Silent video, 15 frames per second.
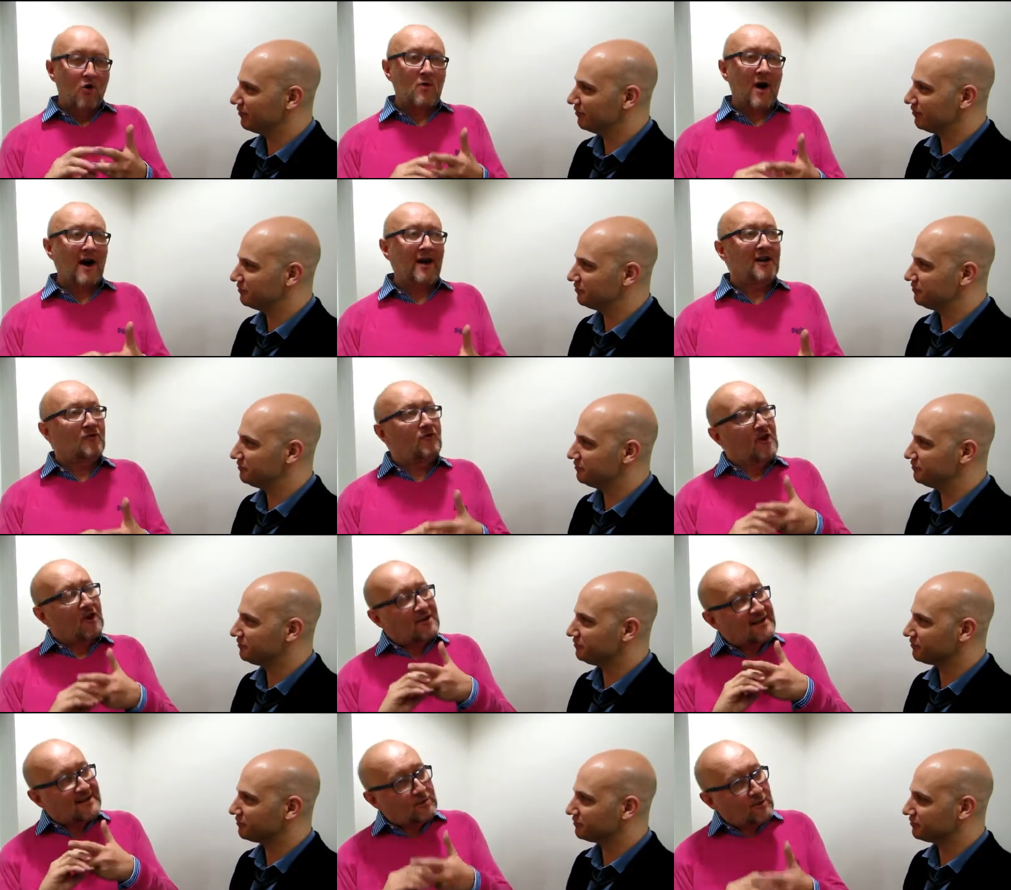Speaker 1: Ryan,
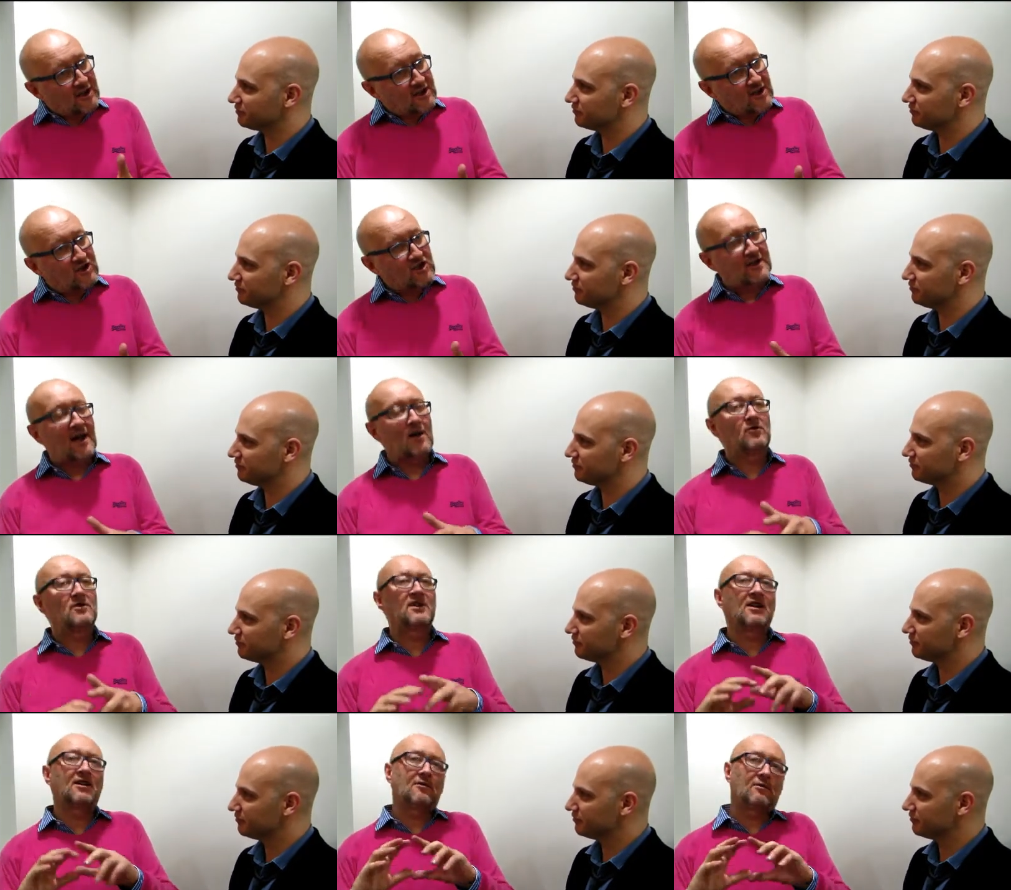very Swedish
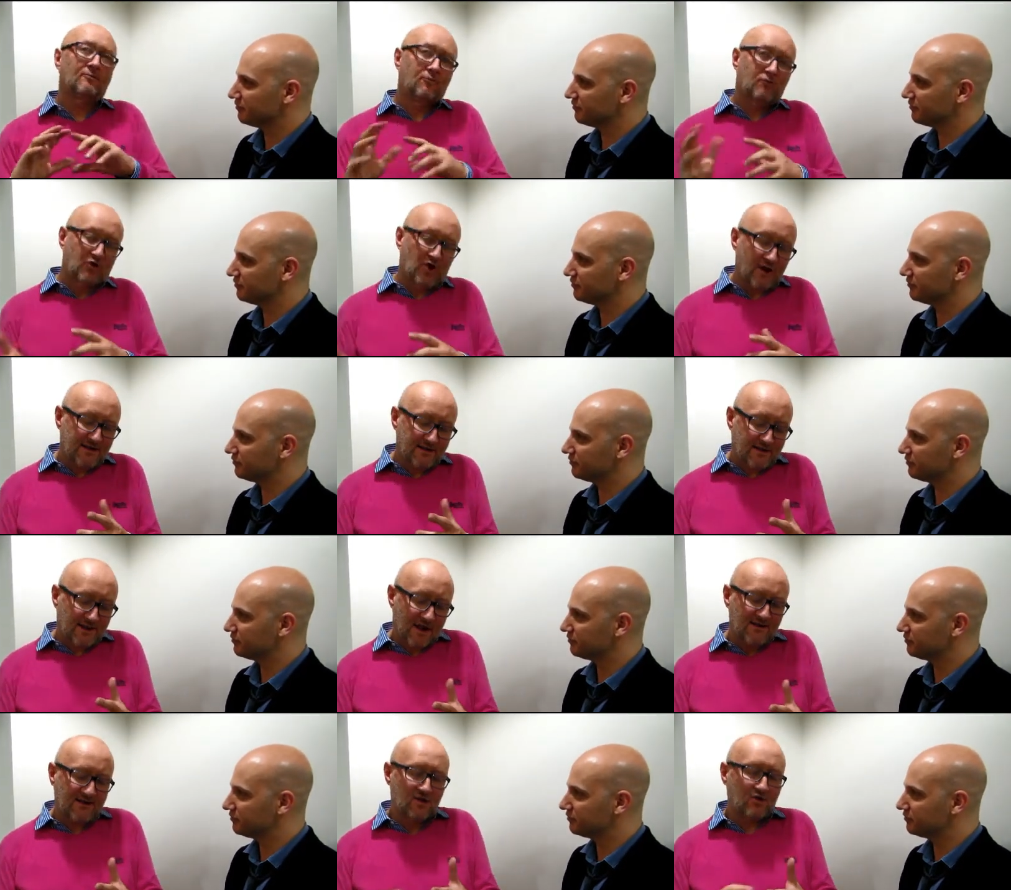sounding, tends
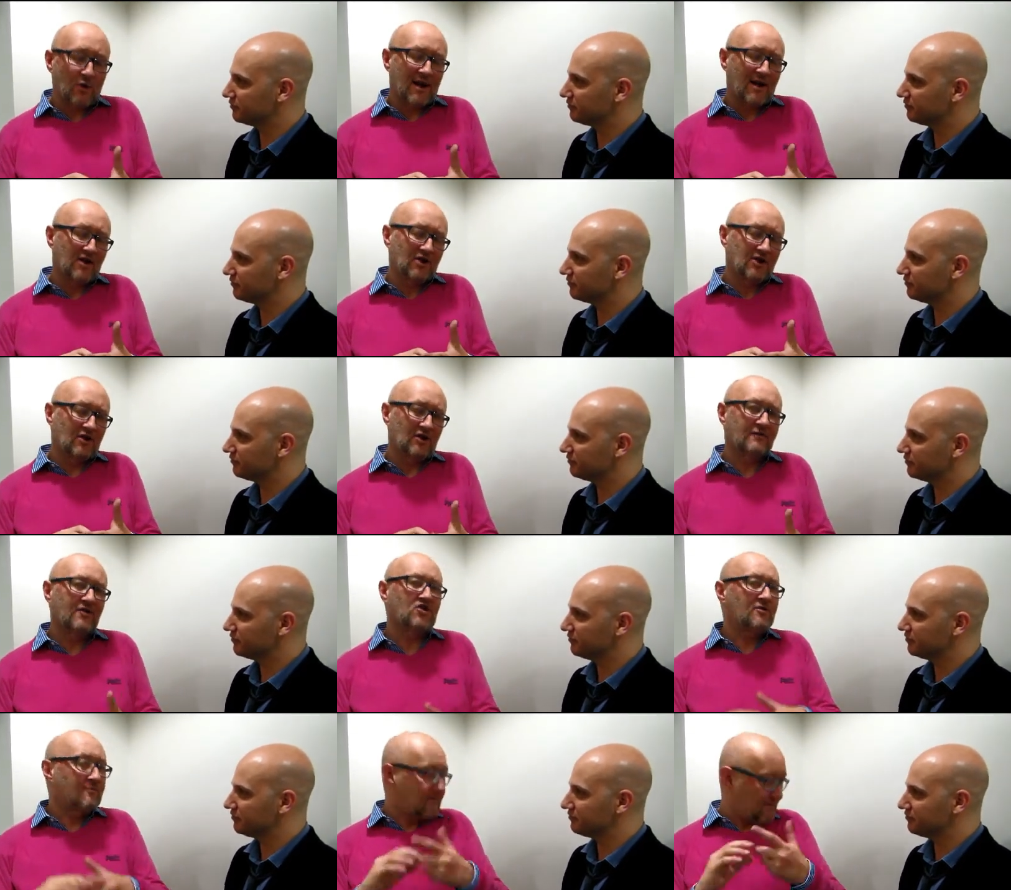to do well at
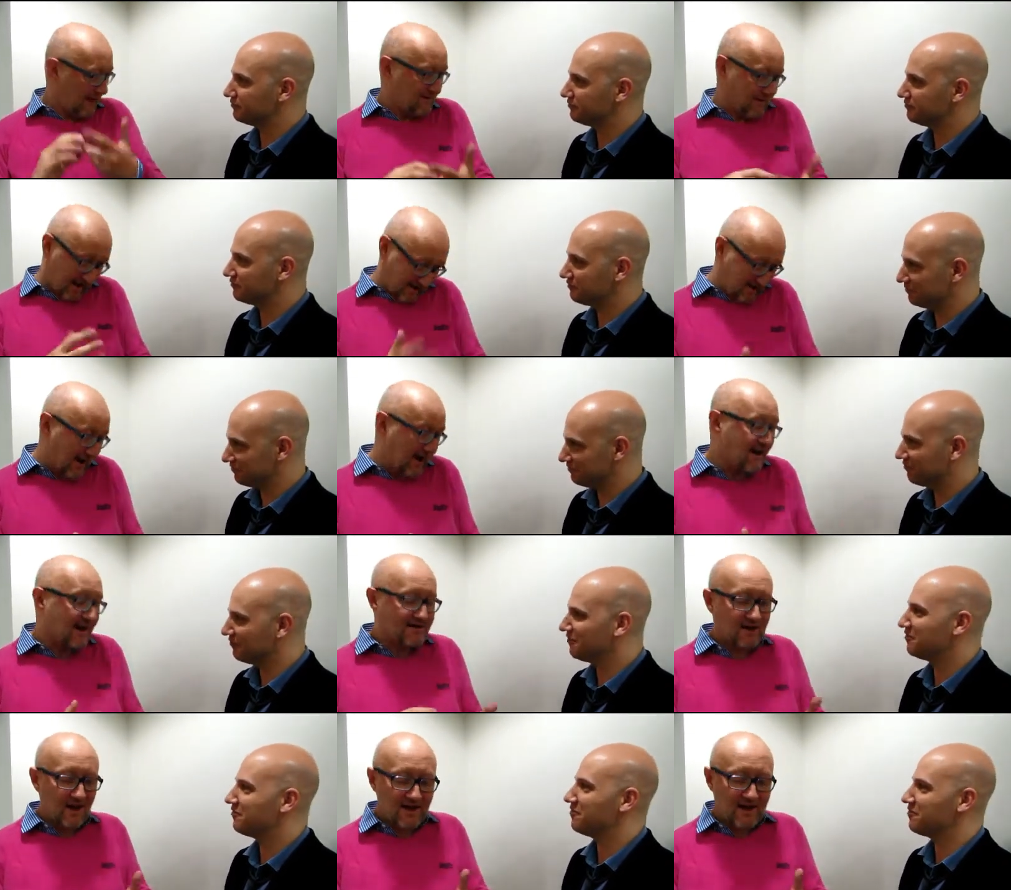Eurovision. That again
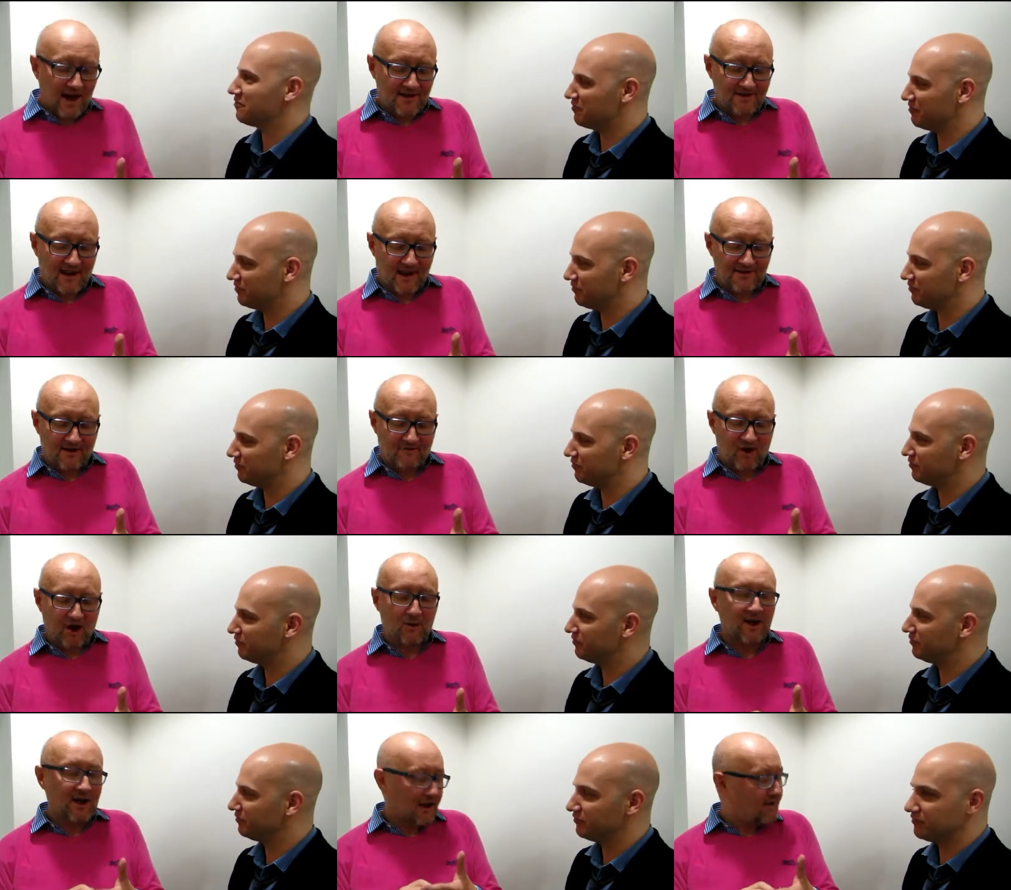has a
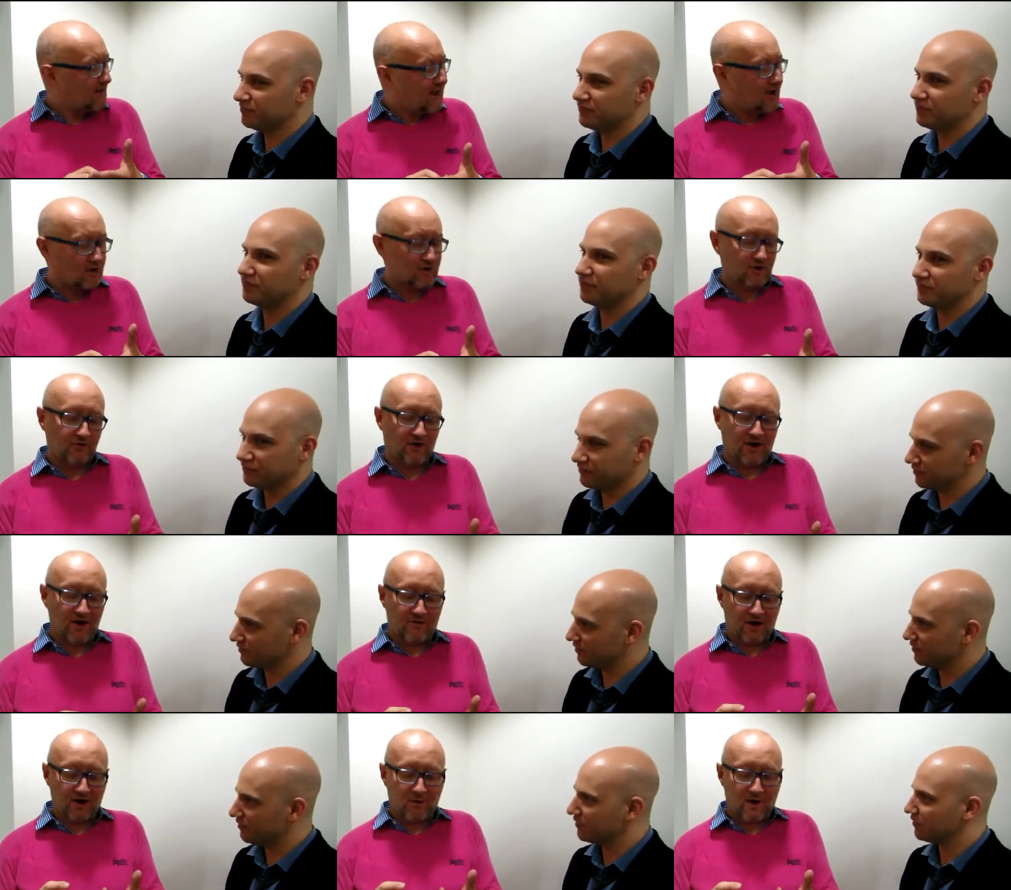following, and I think that could do
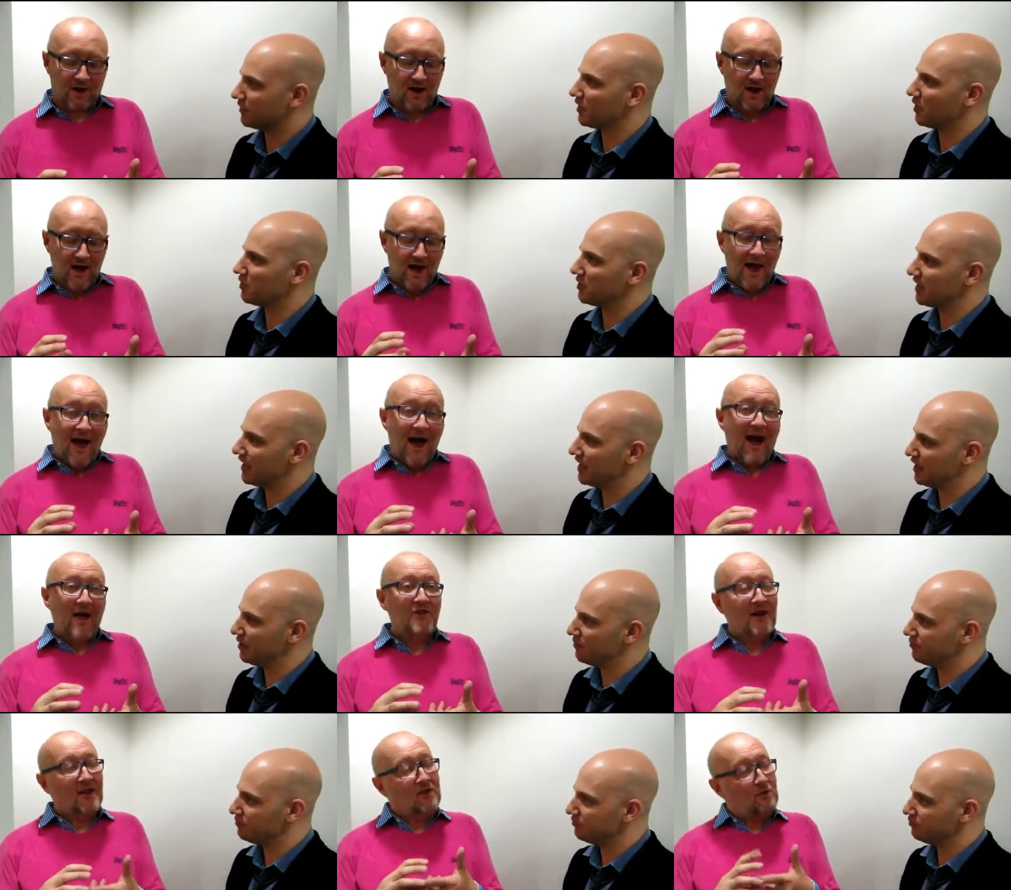very, very well.
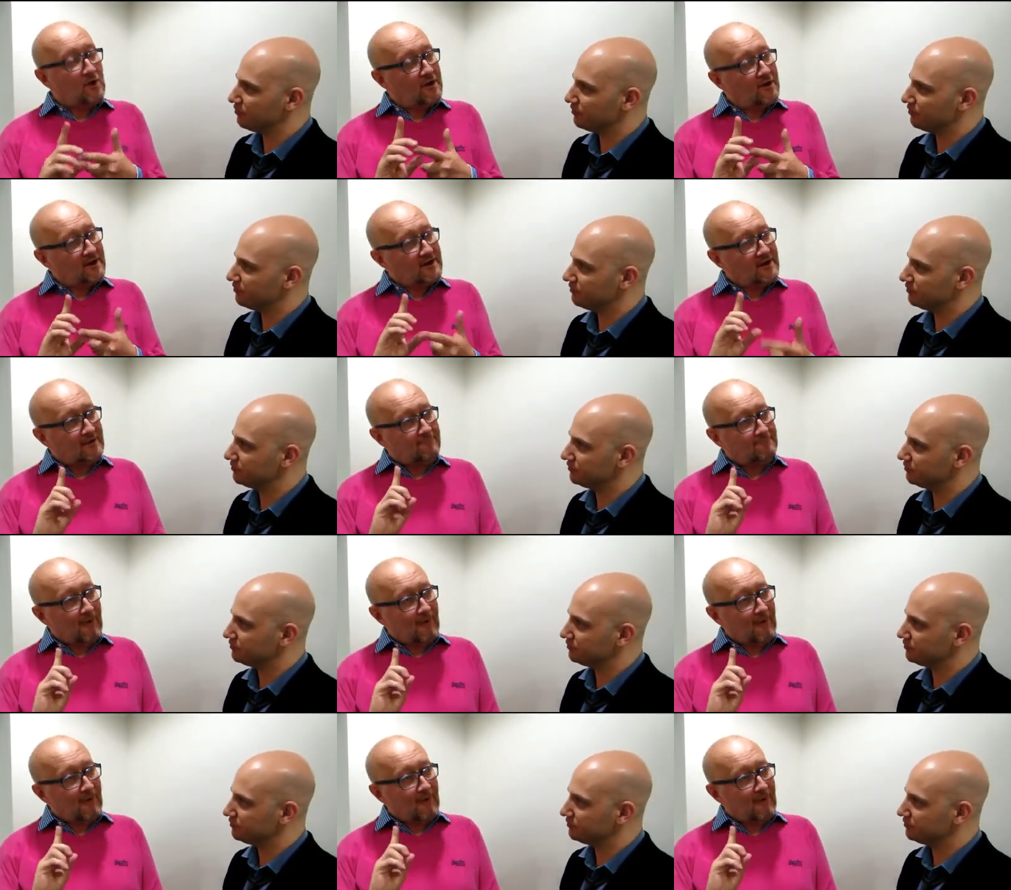And then the one that